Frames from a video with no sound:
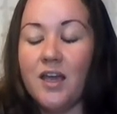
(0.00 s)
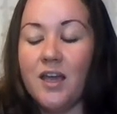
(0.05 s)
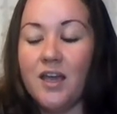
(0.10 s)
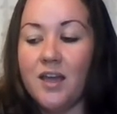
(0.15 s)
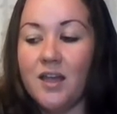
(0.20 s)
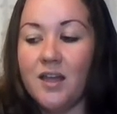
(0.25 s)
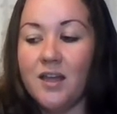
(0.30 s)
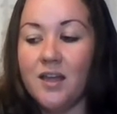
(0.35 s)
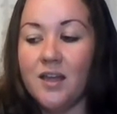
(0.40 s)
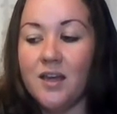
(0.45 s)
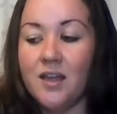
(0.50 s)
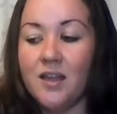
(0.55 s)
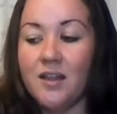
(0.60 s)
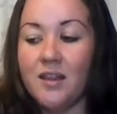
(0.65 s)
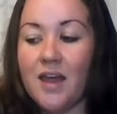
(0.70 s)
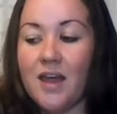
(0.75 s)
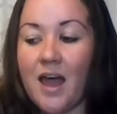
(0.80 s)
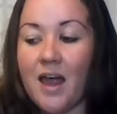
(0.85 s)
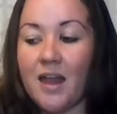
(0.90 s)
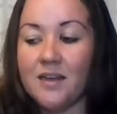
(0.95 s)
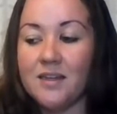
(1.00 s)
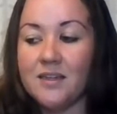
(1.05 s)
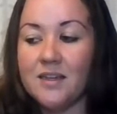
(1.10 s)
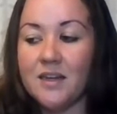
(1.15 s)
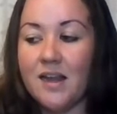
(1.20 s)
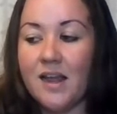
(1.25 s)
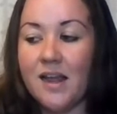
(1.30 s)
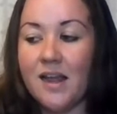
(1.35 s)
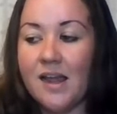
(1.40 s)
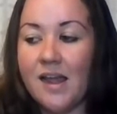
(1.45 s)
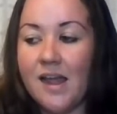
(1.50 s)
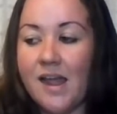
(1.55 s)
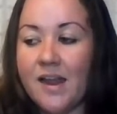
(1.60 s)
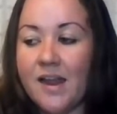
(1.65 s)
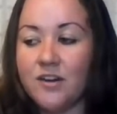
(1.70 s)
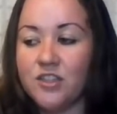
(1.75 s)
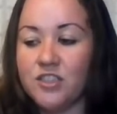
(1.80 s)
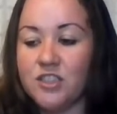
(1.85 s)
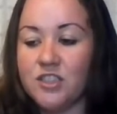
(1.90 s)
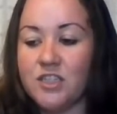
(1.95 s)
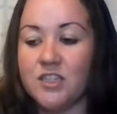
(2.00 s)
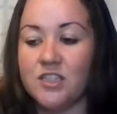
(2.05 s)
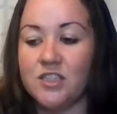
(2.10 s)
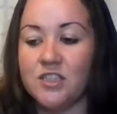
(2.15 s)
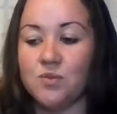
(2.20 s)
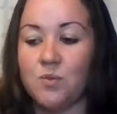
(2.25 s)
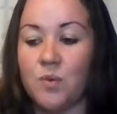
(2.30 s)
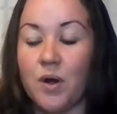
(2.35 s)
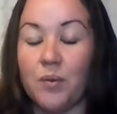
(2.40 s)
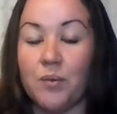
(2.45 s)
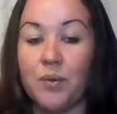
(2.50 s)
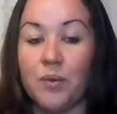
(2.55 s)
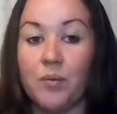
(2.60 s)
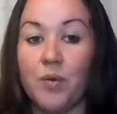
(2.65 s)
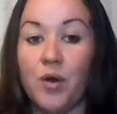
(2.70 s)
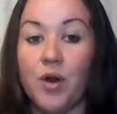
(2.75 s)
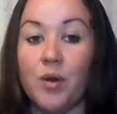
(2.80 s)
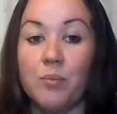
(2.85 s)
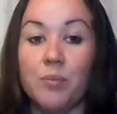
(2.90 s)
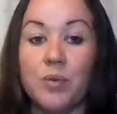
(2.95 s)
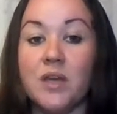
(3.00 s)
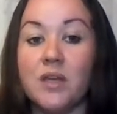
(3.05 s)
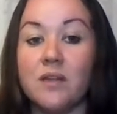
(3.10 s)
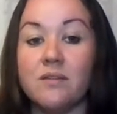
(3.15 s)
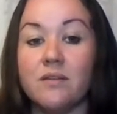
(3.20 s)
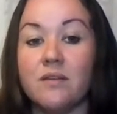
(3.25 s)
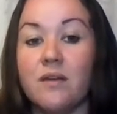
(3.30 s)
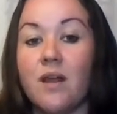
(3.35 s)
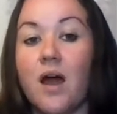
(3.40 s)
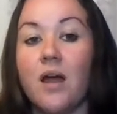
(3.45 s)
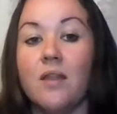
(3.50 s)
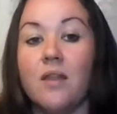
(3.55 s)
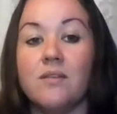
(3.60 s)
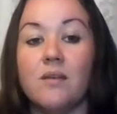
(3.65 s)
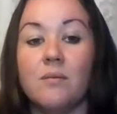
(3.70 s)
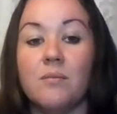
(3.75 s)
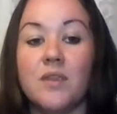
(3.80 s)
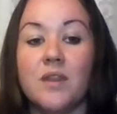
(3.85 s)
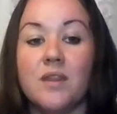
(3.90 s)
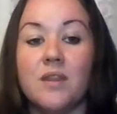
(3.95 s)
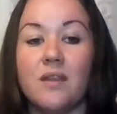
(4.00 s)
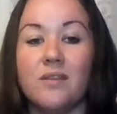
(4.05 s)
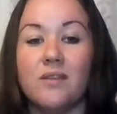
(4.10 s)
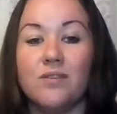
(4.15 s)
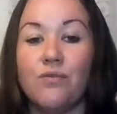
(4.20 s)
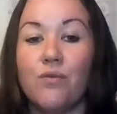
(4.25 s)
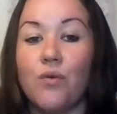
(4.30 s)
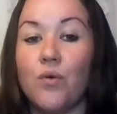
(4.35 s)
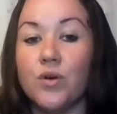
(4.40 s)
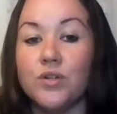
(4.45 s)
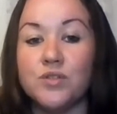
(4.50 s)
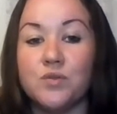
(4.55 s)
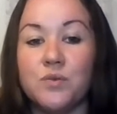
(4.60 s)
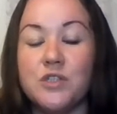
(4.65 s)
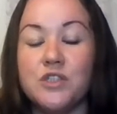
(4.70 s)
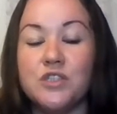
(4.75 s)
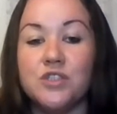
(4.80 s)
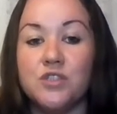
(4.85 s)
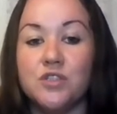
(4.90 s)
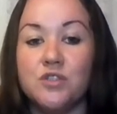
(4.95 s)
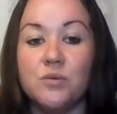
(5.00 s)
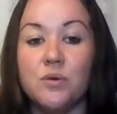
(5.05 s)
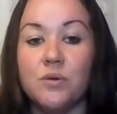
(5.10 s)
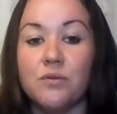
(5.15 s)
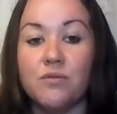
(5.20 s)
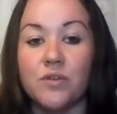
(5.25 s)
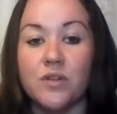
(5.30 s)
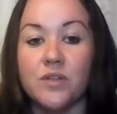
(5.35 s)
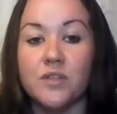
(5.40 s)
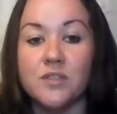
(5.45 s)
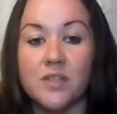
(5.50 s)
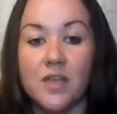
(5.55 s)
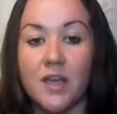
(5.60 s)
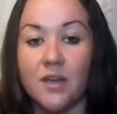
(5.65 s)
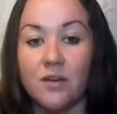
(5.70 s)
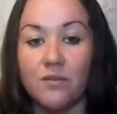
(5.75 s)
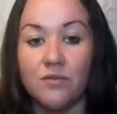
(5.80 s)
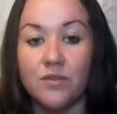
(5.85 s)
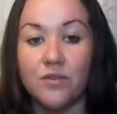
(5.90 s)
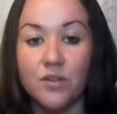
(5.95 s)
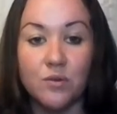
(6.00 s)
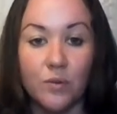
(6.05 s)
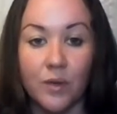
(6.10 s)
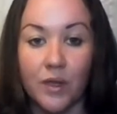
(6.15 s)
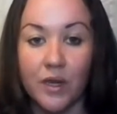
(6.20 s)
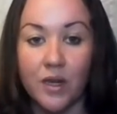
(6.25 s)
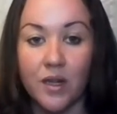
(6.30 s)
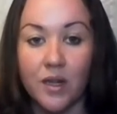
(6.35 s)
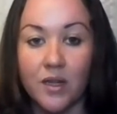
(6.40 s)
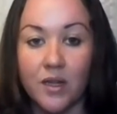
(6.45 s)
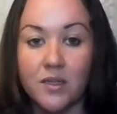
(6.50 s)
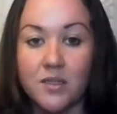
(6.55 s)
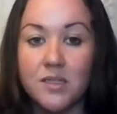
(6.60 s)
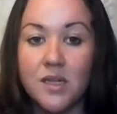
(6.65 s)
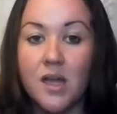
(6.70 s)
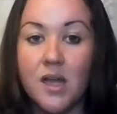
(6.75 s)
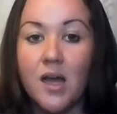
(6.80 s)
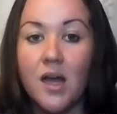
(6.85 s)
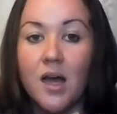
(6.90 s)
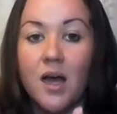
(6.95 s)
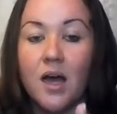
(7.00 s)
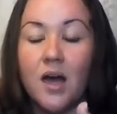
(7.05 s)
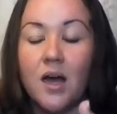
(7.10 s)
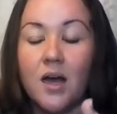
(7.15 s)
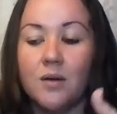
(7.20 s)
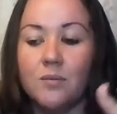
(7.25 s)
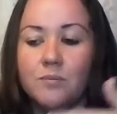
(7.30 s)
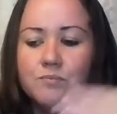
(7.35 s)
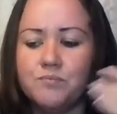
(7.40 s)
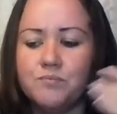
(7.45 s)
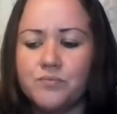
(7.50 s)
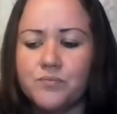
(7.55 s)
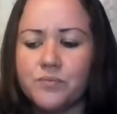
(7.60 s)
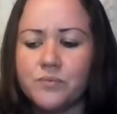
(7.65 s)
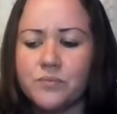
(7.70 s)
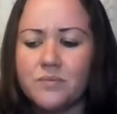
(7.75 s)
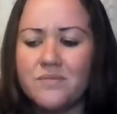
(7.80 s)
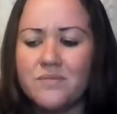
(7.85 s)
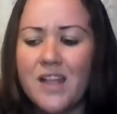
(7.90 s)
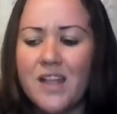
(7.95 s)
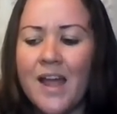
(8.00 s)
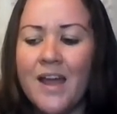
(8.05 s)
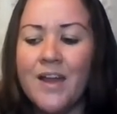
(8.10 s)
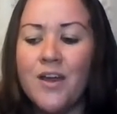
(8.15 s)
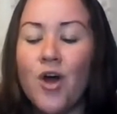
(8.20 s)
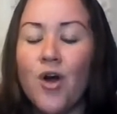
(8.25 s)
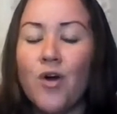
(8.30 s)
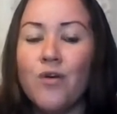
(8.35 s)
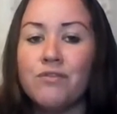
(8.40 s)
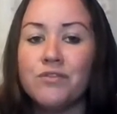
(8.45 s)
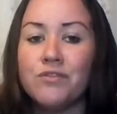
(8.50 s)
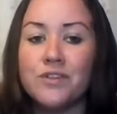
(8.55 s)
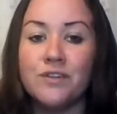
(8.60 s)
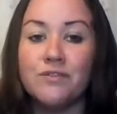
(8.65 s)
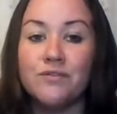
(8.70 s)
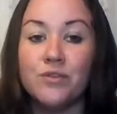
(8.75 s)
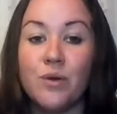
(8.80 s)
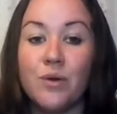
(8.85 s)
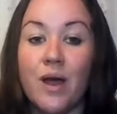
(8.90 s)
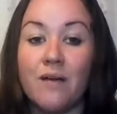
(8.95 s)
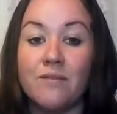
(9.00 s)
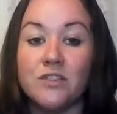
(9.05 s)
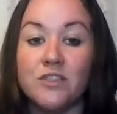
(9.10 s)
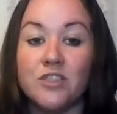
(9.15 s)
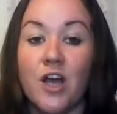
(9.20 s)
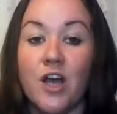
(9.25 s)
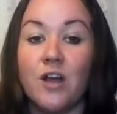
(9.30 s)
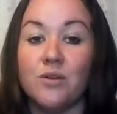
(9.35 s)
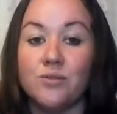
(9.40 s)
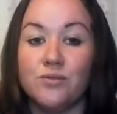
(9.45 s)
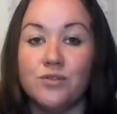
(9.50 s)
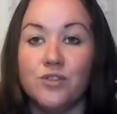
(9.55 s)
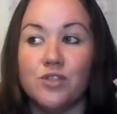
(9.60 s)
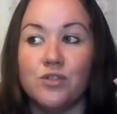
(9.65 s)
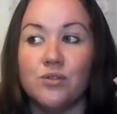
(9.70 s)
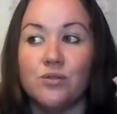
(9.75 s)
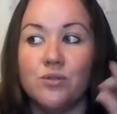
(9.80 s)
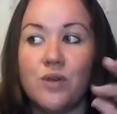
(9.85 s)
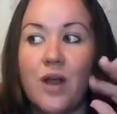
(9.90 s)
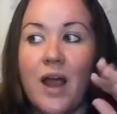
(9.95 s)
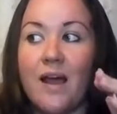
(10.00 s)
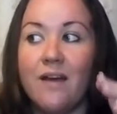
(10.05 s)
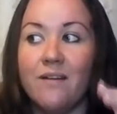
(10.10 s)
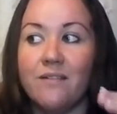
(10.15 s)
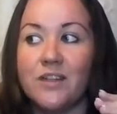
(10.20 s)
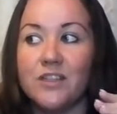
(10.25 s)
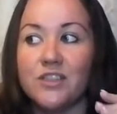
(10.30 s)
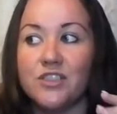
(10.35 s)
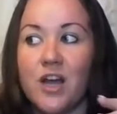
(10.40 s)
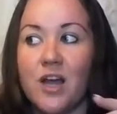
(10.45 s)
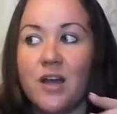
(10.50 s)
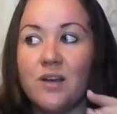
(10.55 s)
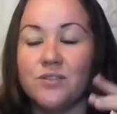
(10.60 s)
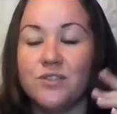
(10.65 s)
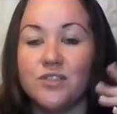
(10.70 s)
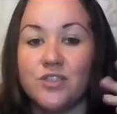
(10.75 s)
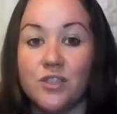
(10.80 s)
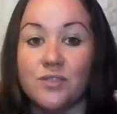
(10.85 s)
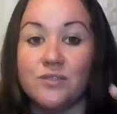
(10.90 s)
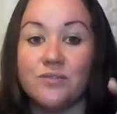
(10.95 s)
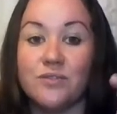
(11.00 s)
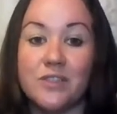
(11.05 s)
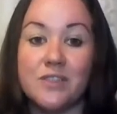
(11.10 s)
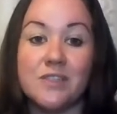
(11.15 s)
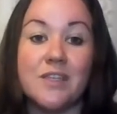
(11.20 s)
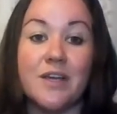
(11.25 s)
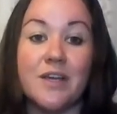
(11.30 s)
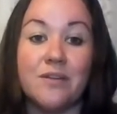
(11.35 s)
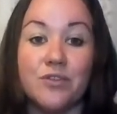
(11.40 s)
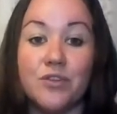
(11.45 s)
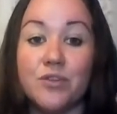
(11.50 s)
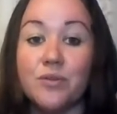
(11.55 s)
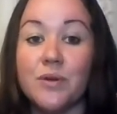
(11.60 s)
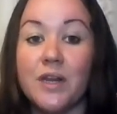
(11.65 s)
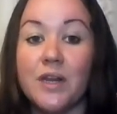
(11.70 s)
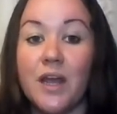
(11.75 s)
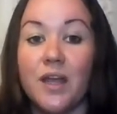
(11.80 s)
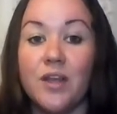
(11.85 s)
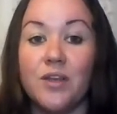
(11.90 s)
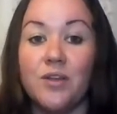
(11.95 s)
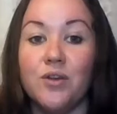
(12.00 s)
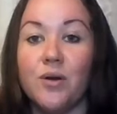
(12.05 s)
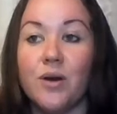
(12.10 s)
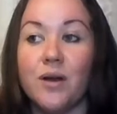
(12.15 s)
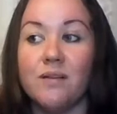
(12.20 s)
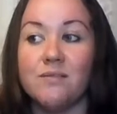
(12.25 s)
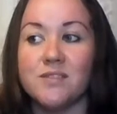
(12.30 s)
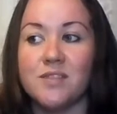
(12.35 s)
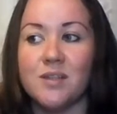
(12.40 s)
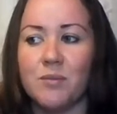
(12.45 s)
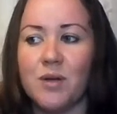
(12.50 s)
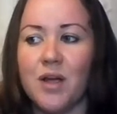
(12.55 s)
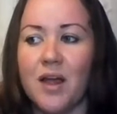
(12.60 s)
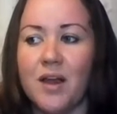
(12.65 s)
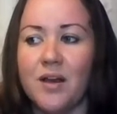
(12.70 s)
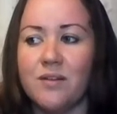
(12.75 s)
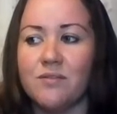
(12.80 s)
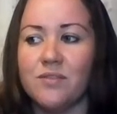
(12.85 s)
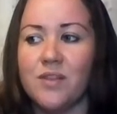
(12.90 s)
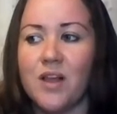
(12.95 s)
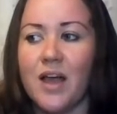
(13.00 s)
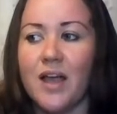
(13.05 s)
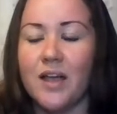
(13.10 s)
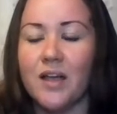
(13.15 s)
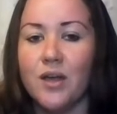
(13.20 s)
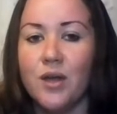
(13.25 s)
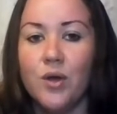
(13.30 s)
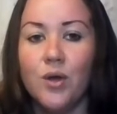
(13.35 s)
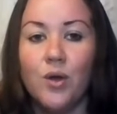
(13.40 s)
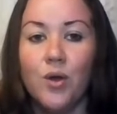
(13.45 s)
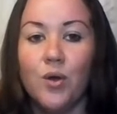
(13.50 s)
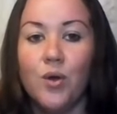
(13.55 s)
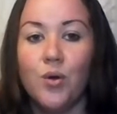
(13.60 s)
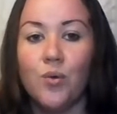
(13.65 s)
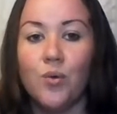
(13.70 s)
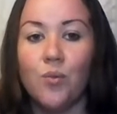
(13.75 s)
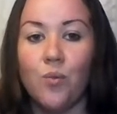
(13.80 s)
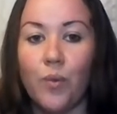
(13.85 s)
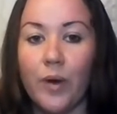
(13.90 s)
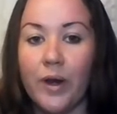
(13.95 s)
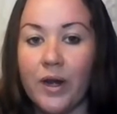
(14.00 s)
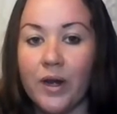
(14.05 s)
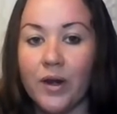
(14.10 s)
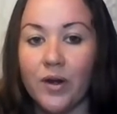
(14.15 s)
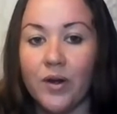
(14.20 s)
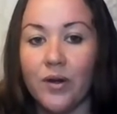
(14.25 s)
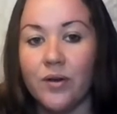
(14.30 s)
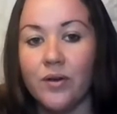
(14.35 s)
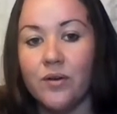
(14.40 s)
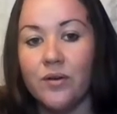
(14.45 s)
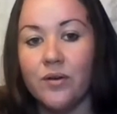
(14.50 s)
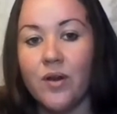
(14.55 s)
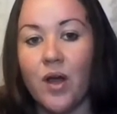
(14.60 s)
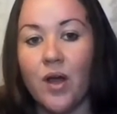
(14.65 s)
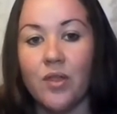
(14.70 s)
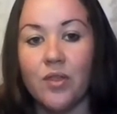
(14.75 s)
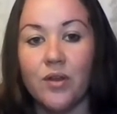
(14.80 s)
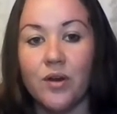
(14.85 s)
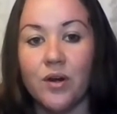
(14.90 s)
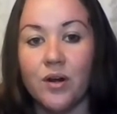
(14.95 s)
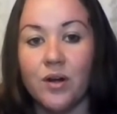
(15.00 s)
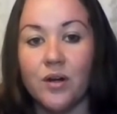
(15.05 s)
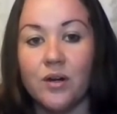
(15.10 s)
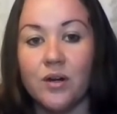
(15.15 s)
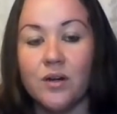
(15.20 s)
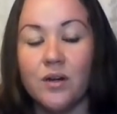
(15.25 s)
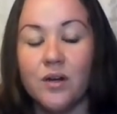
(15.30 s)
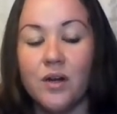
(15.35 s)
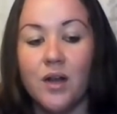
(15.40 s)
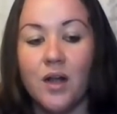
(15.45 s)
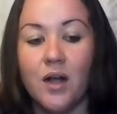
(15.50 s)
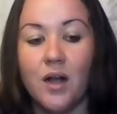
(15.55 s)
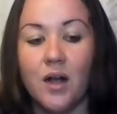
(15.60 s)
in that energy, and it's where we want to be. It's not something that's forced. We just do it for the sake of doing it. And hopefully if you have a child, you're having a child just for the sake of doing it. You don't have some kind of like weird other